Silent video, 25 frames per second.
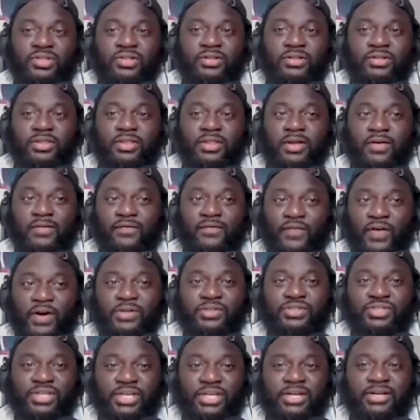the
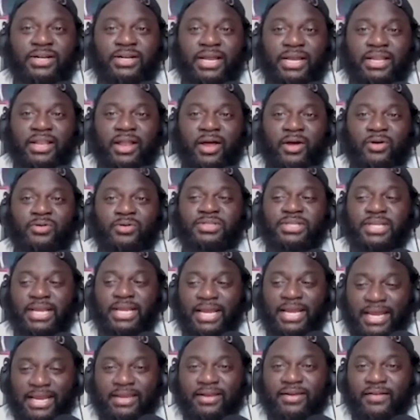first year. They lost
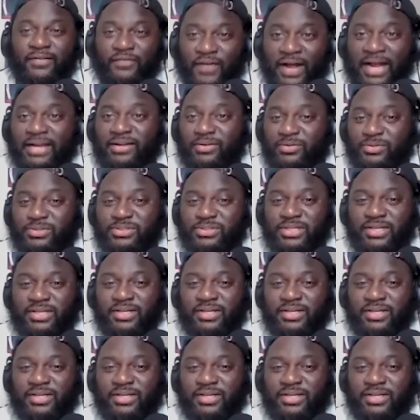in the finals.